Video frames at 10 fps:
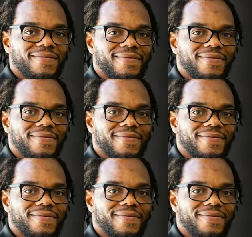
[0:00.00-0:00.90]

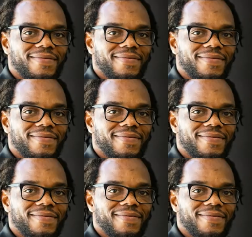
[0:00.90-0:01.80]

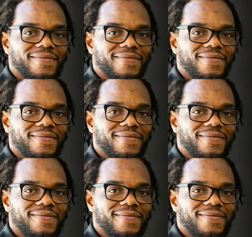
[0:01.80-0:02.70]

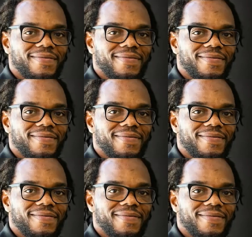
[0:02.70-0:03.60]

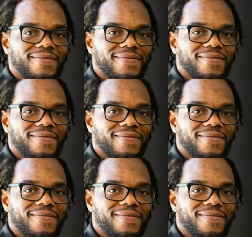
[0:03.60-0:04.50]

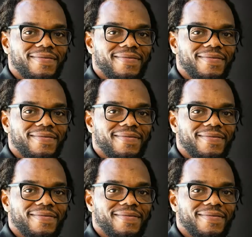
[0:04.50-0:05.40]

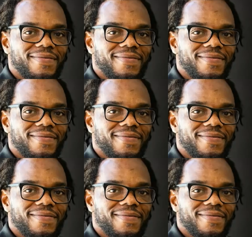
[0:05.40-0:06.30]

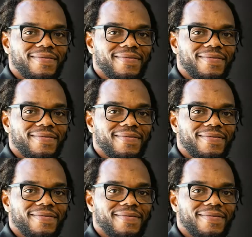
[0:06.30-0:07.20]

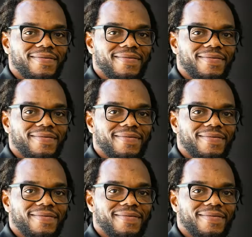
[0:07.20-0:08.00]
[no speech]